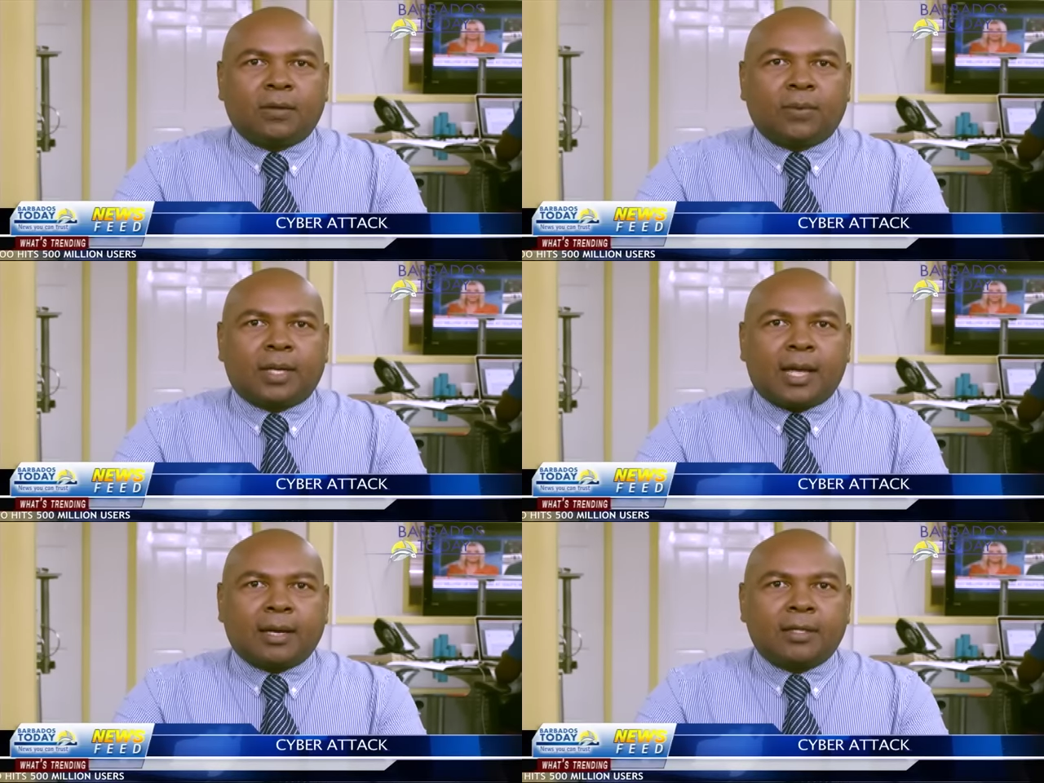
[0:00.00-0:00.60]
when
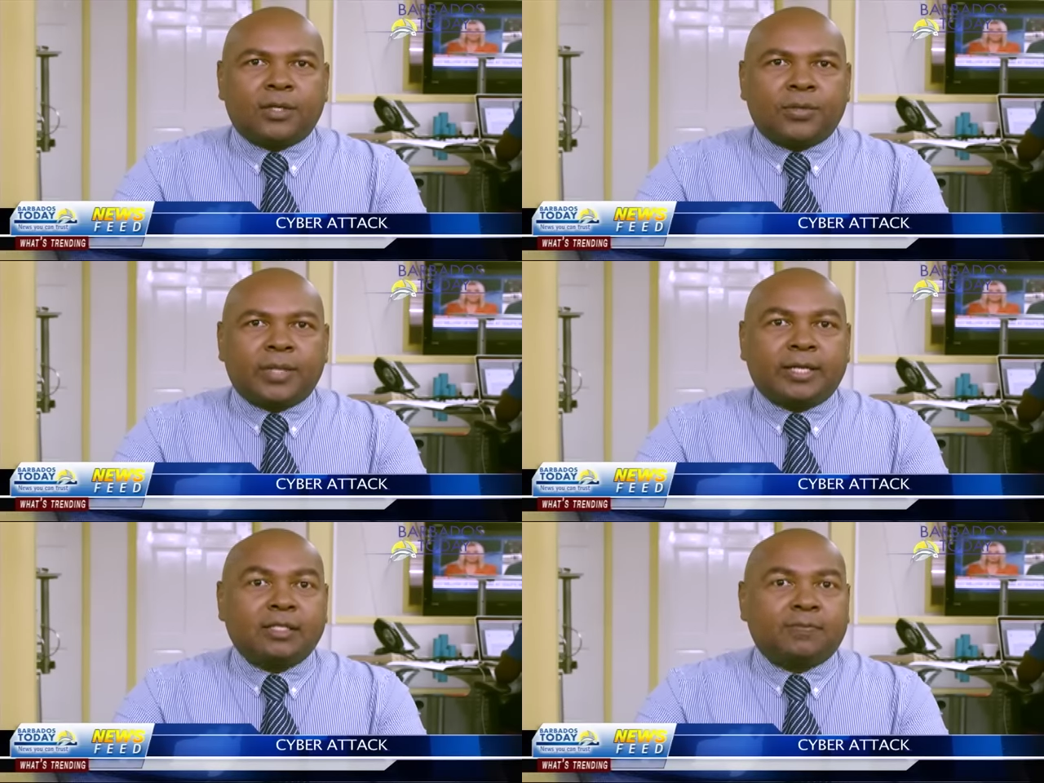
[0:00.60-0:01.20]
a hacker
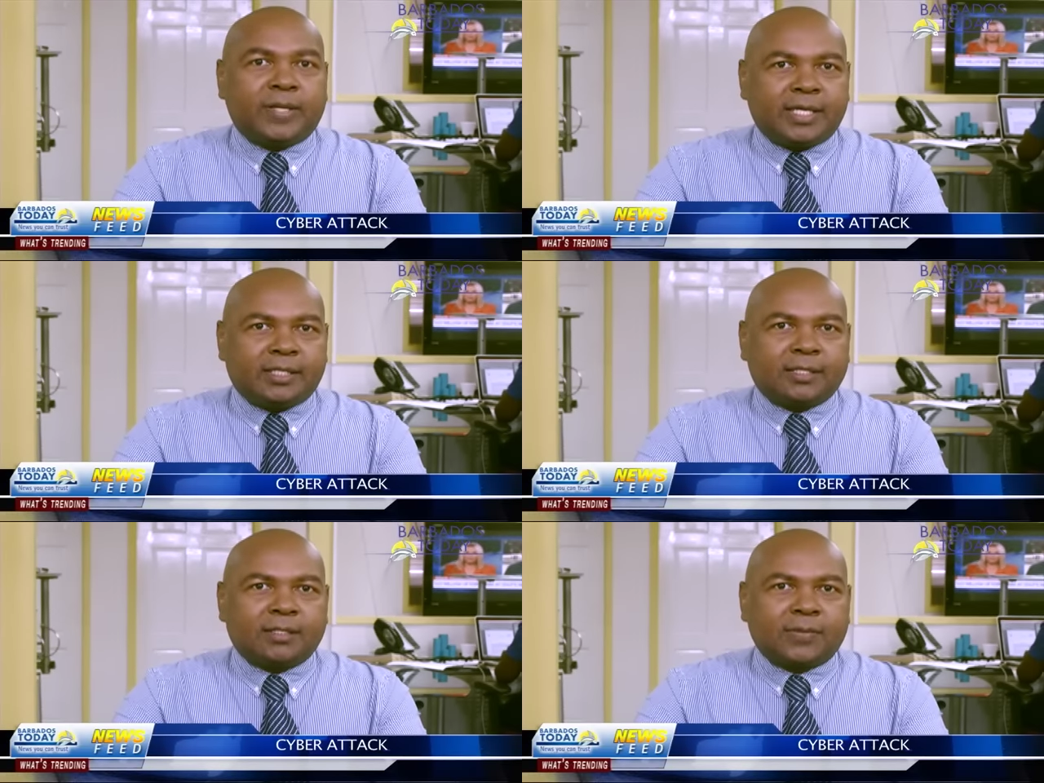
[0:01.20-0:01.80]
known as
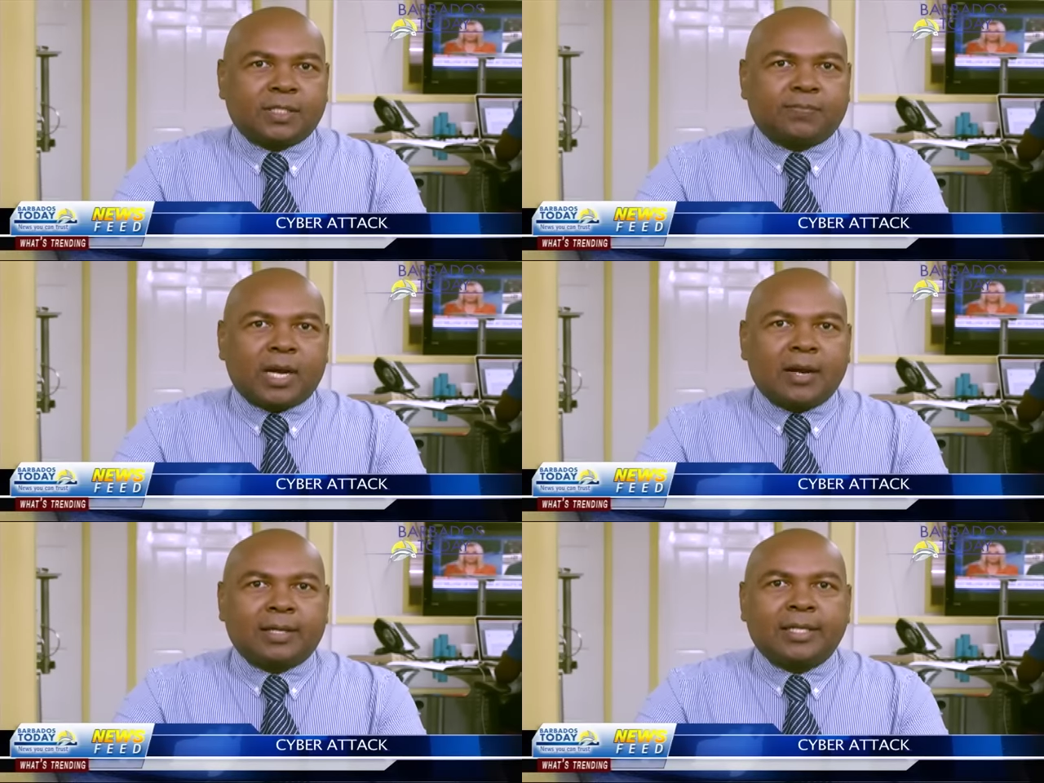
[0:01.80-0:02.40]
Peace was
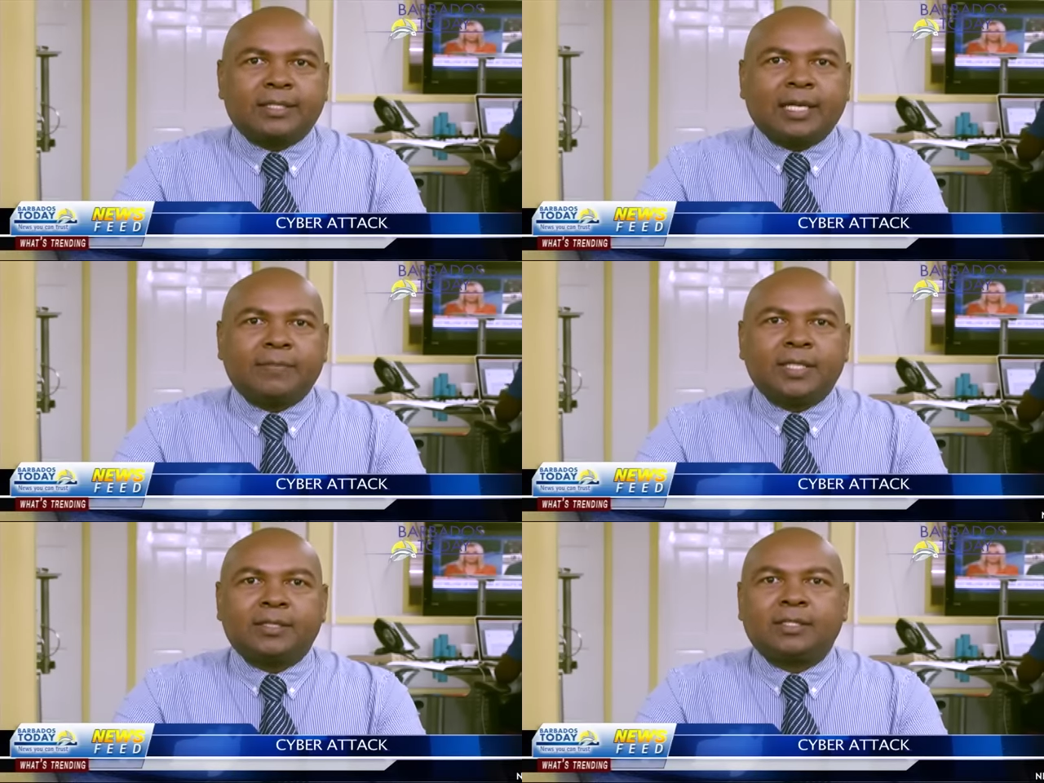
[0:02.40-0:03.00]
apparently
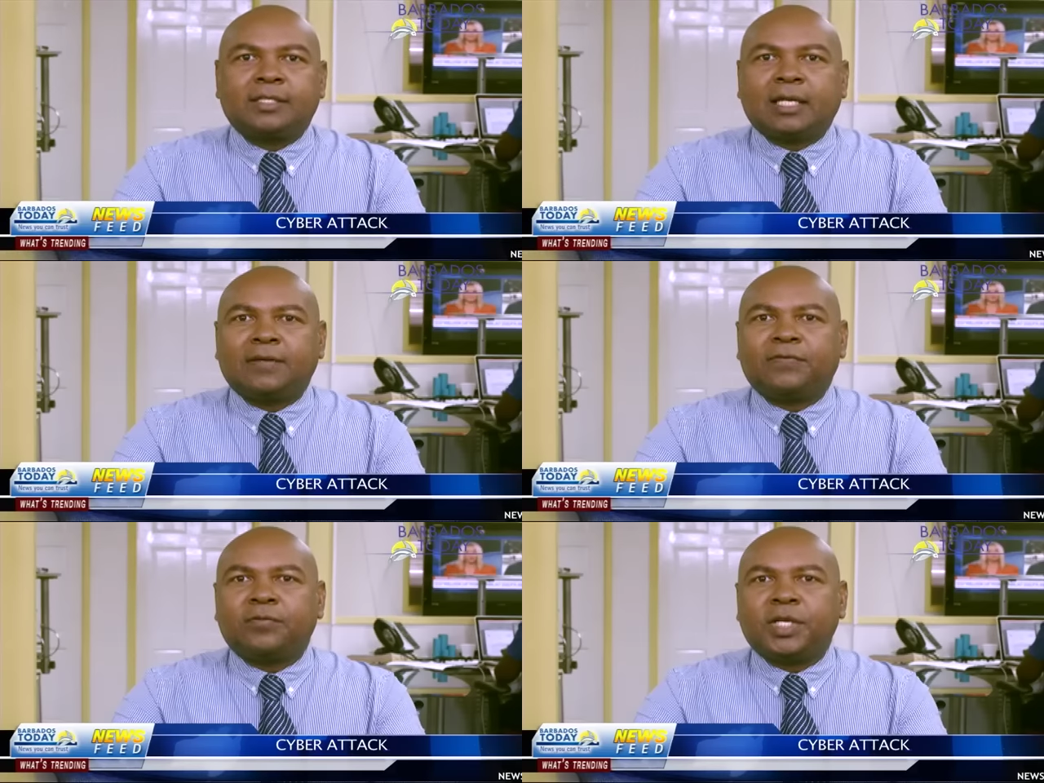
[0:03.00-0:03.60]
attempting to sell
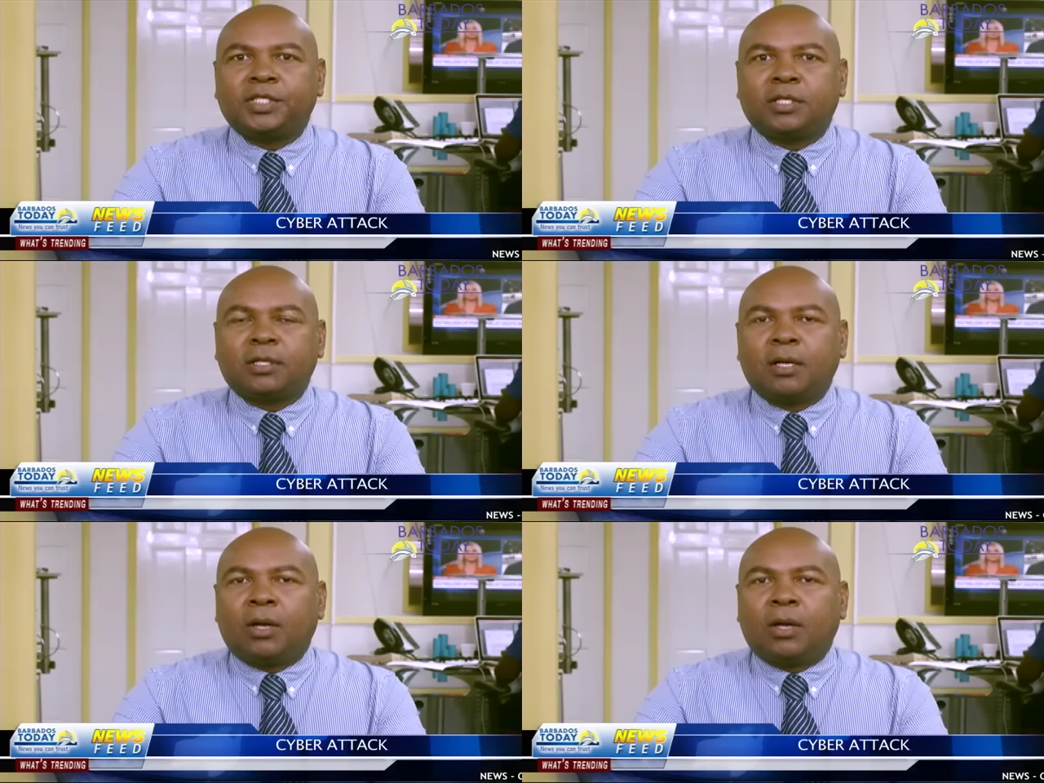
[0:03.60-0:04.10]
information